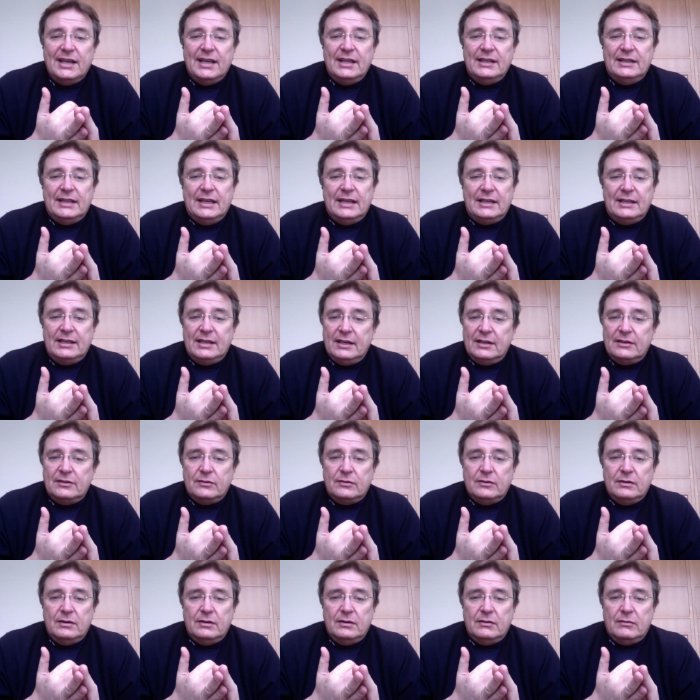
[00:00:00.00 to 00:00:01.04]
They kicked
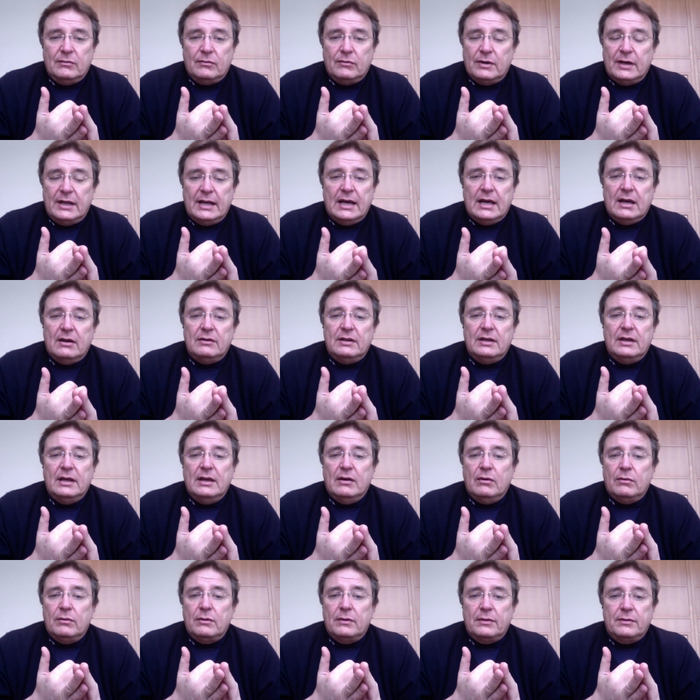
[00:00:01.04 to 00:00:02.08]
right out
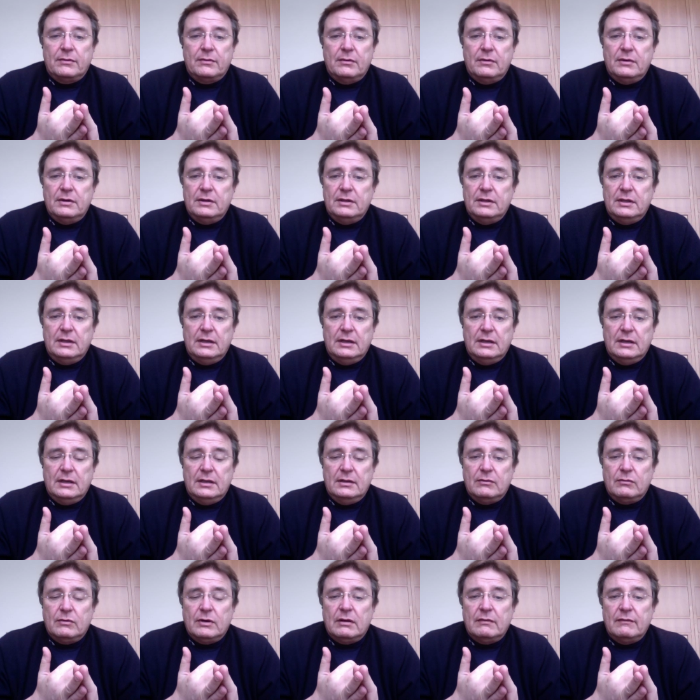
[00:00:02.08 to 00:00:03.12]
or they're thrown in
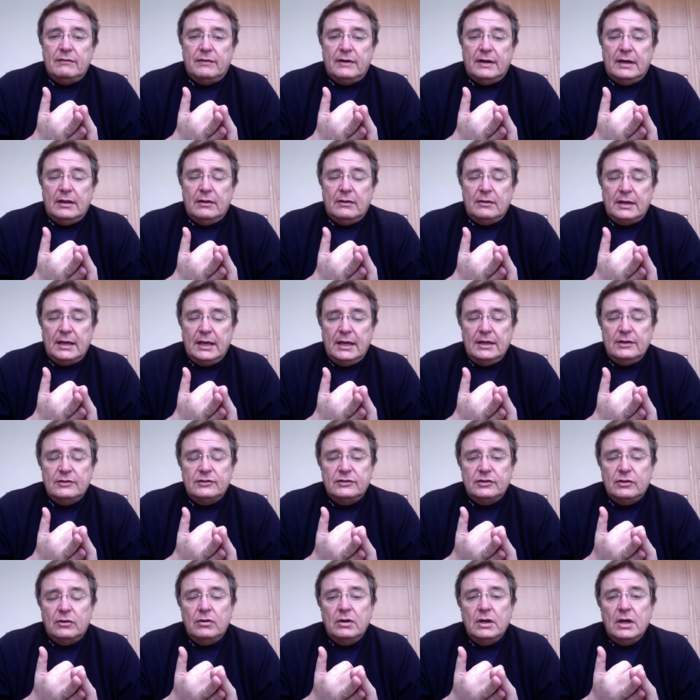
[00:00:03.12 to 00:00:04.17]
the wrong file. Okay,
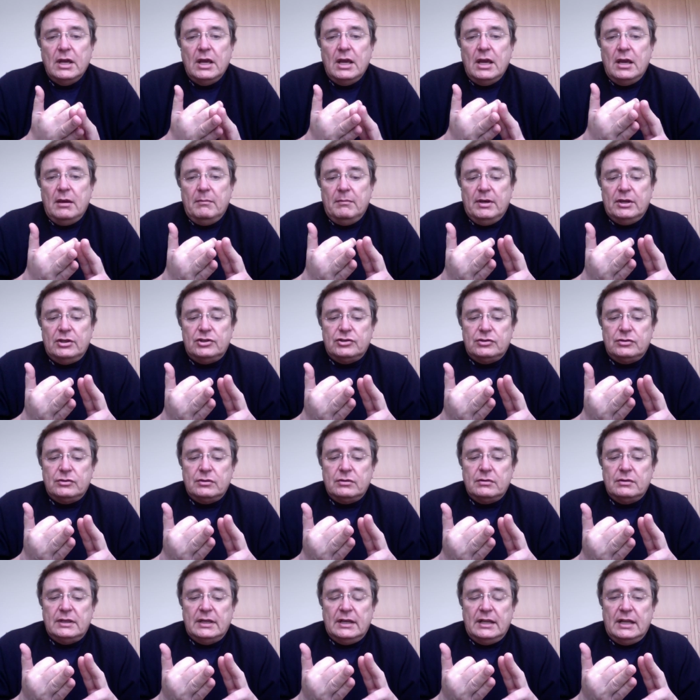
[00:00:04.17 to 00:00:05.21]
so make
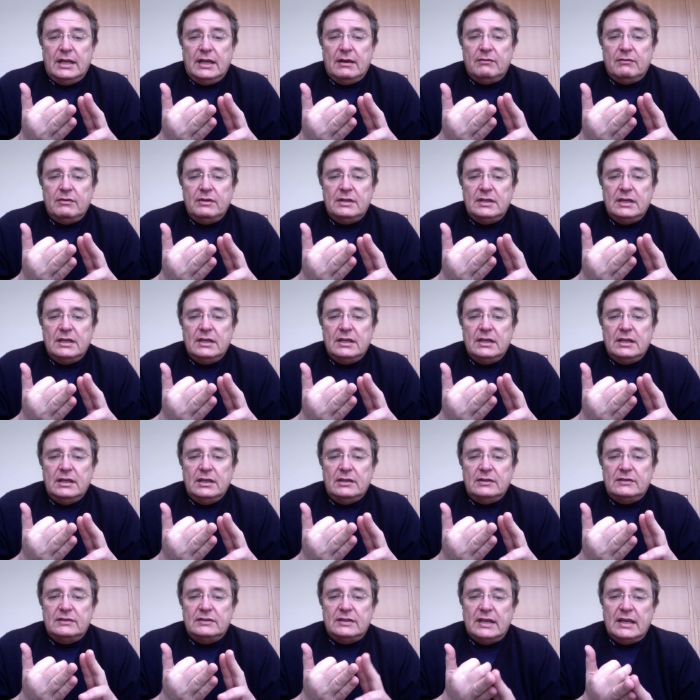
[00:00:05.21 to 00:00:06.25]
sure that everything
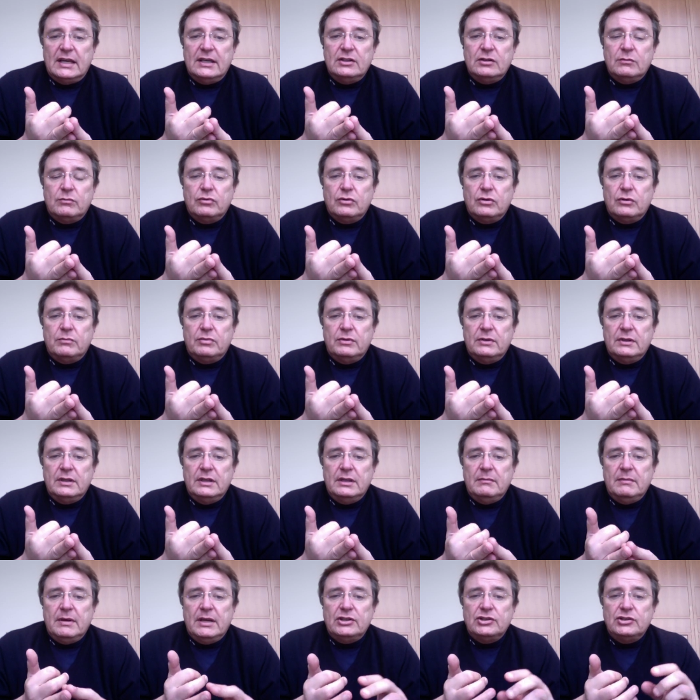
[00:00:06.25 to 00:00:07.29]
is signed
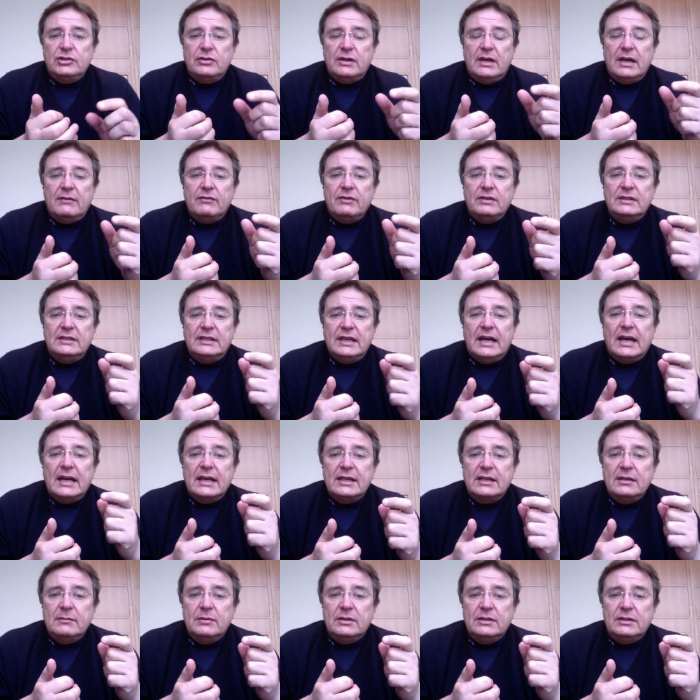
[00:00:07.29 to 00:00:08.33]
appropriately. Make sure every
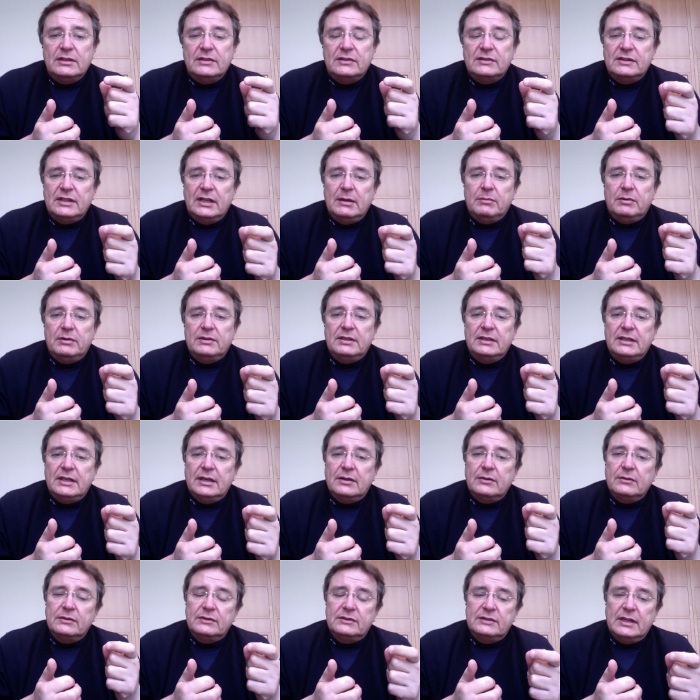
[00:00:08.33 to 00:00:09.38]
document is stapled
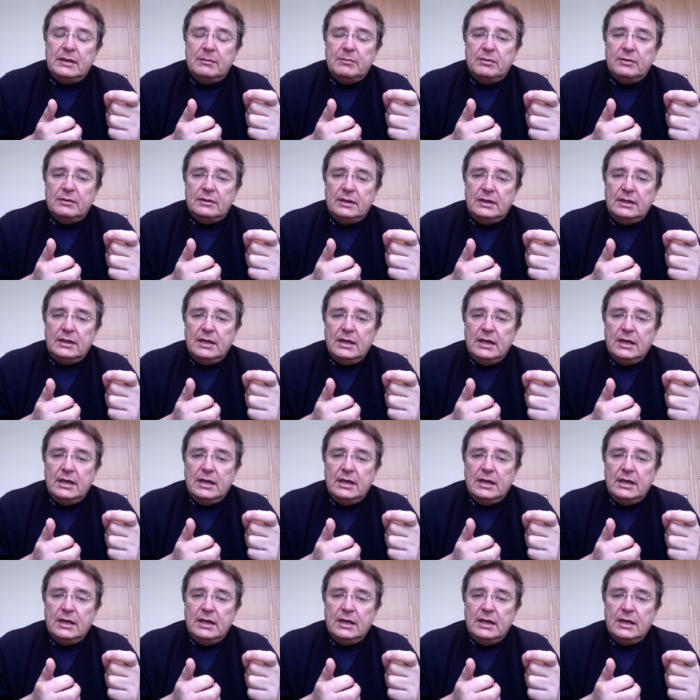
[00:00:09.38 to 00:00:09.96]
together separately.